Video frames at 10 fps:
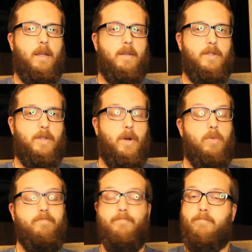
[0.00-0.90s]

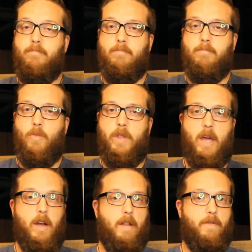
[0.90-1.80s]
So,
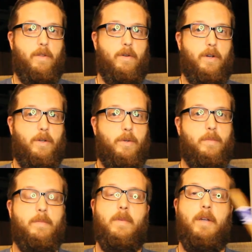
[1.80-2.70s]
without any further ado,
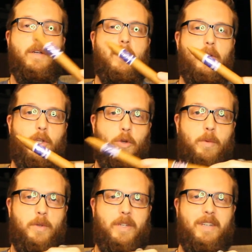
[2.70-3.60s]
cue
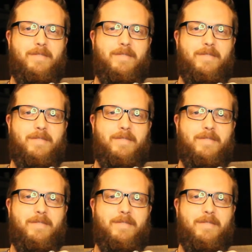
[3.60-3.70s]
music.